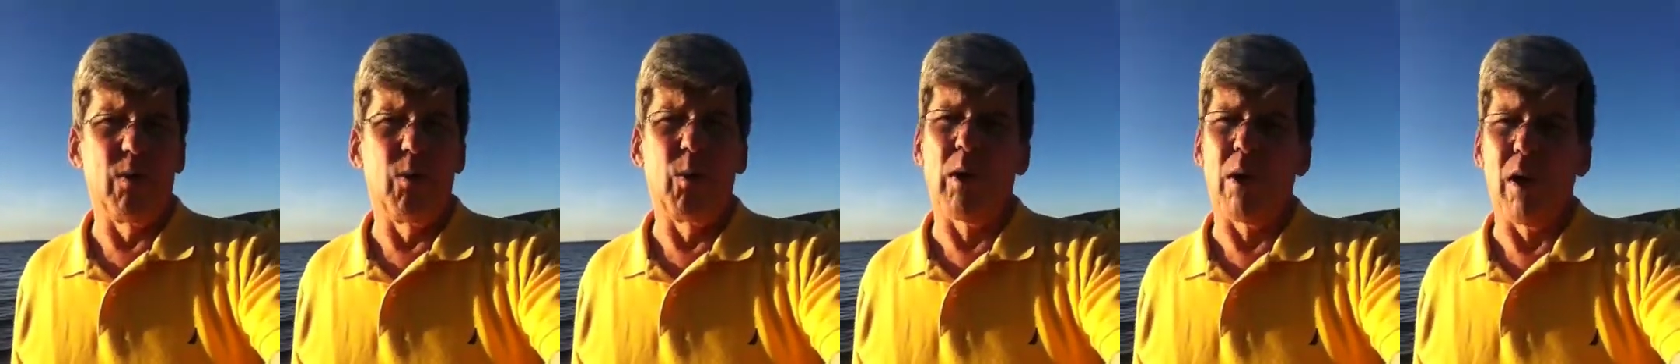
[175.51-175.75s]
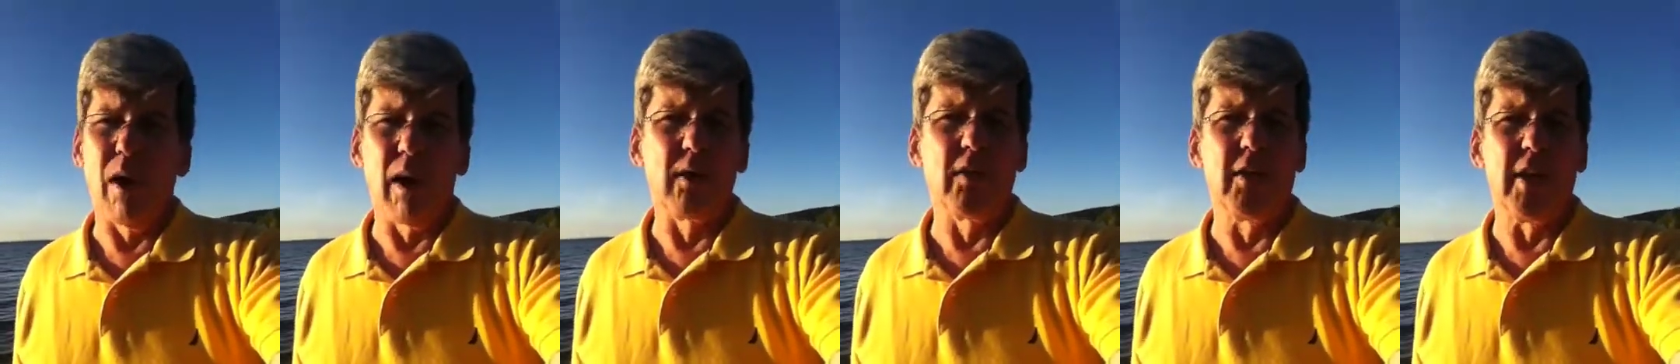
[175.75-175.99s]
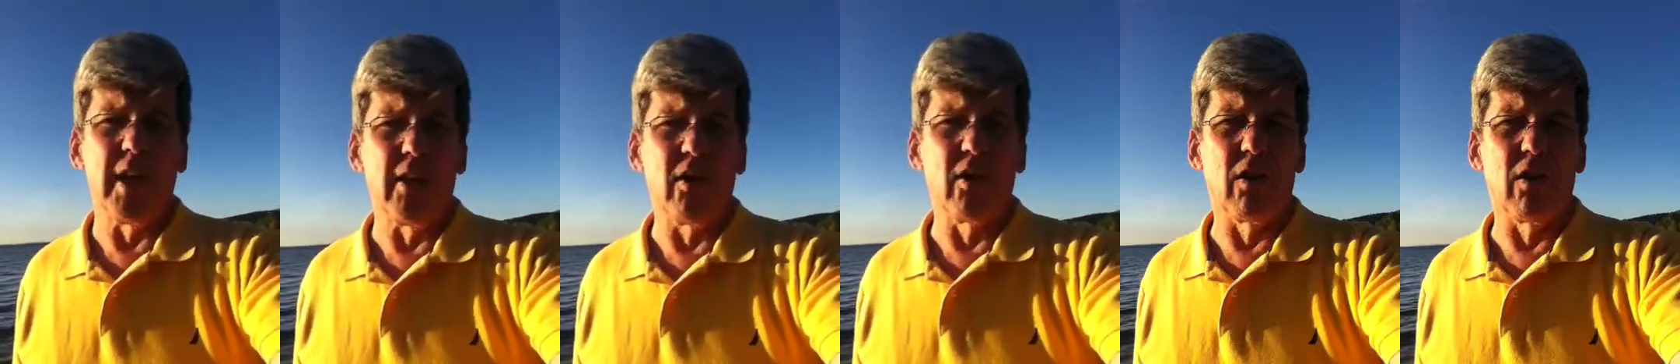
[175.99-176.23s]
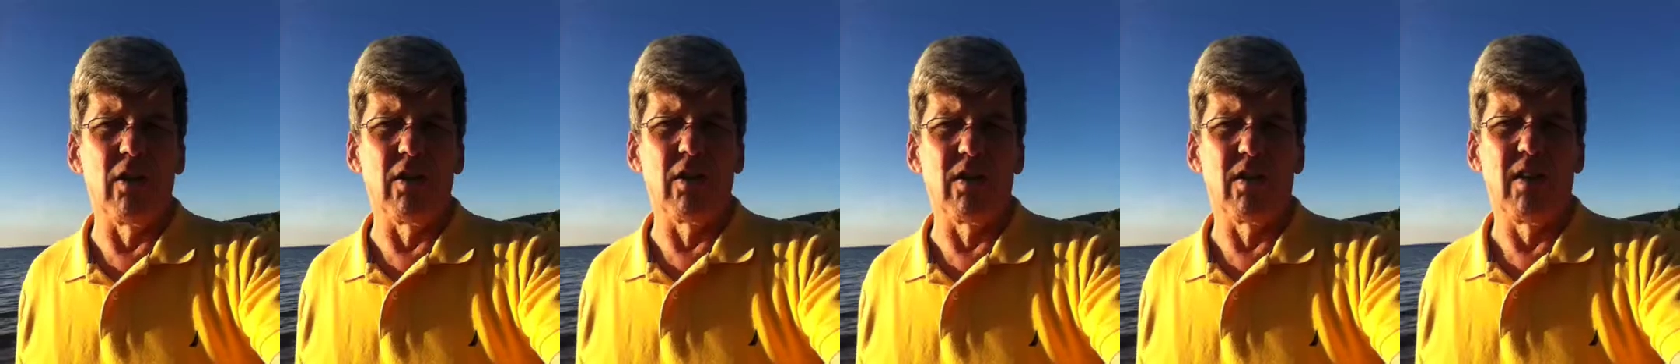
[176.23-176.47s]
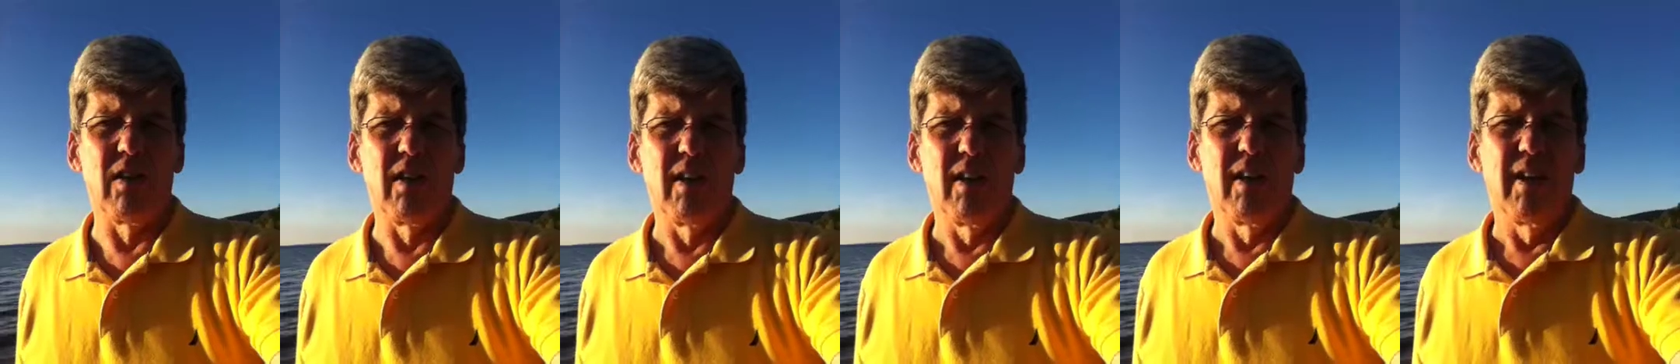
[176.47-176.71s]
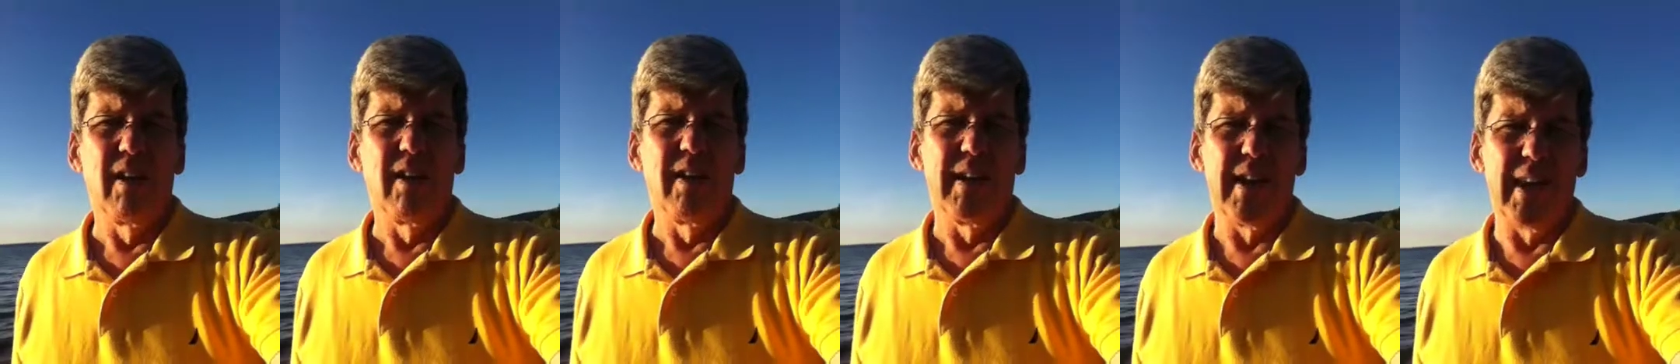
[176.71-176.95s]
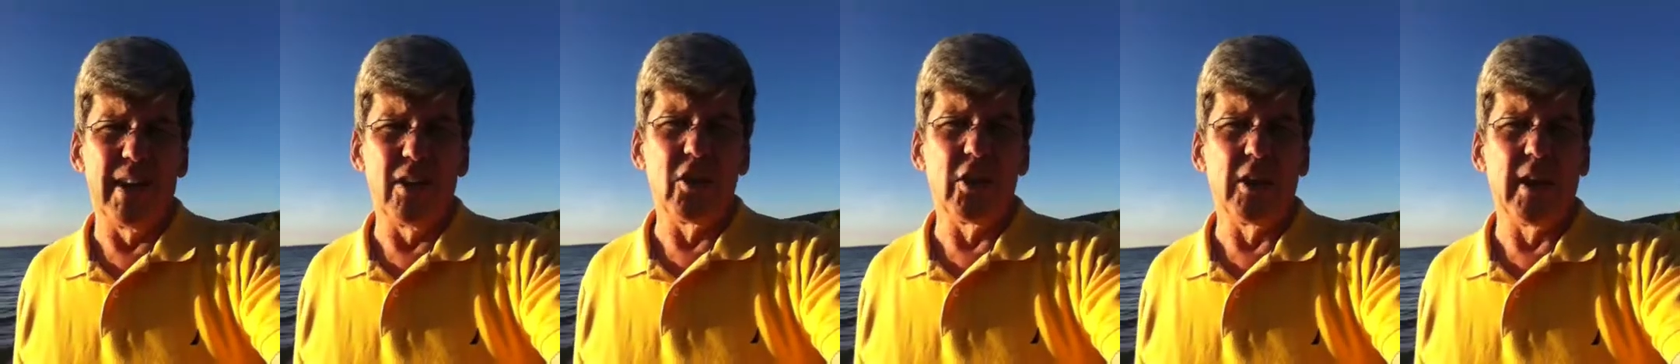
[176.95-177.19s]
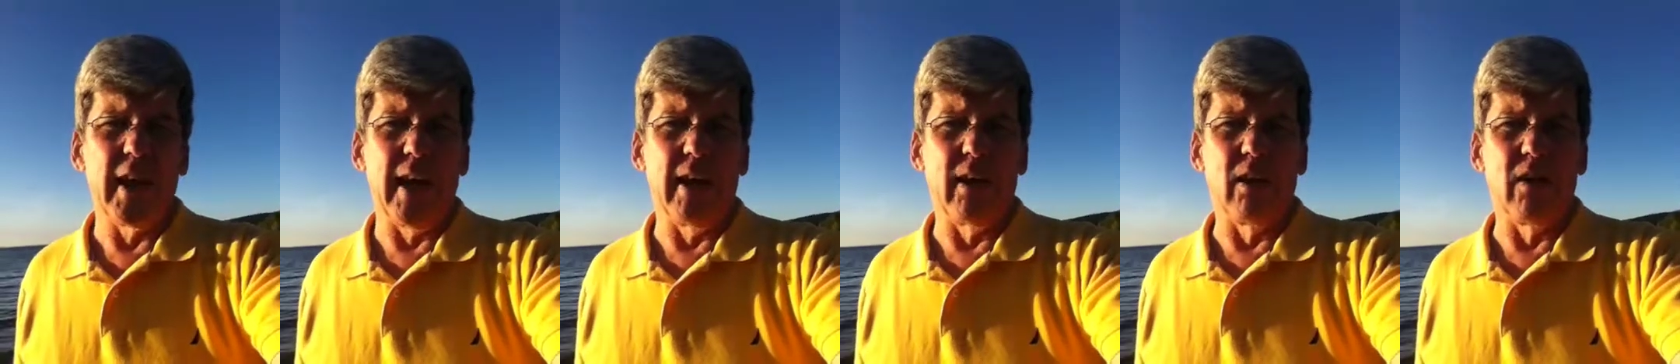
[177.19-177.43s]
We're all teachers,
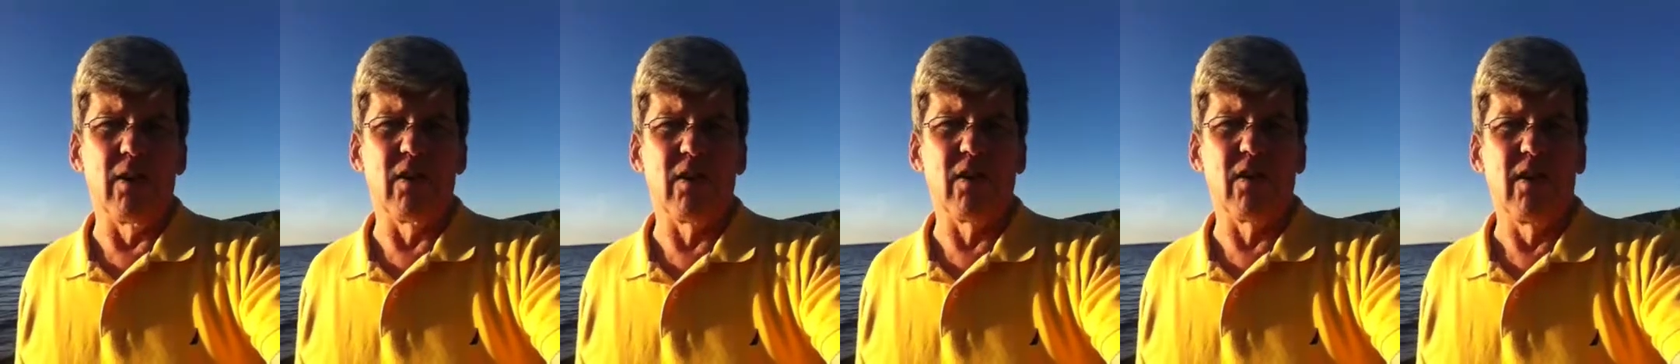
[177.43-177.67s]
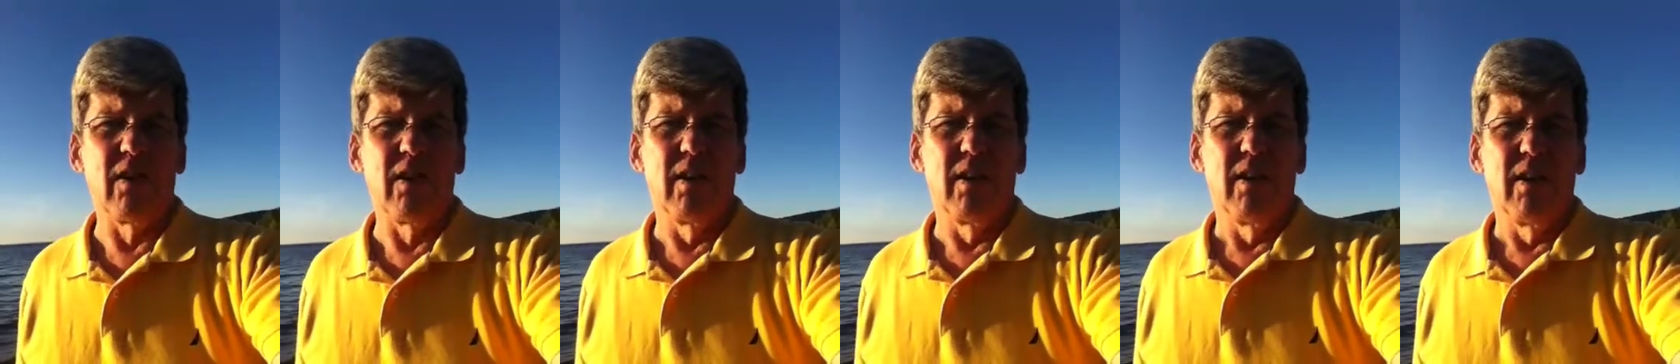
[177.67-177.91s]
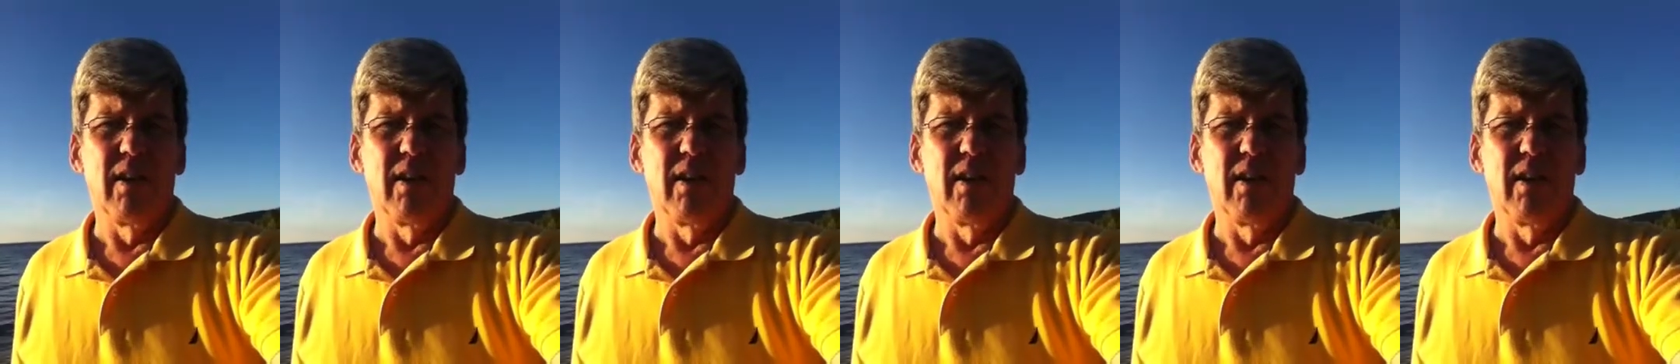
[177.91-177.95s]
educators,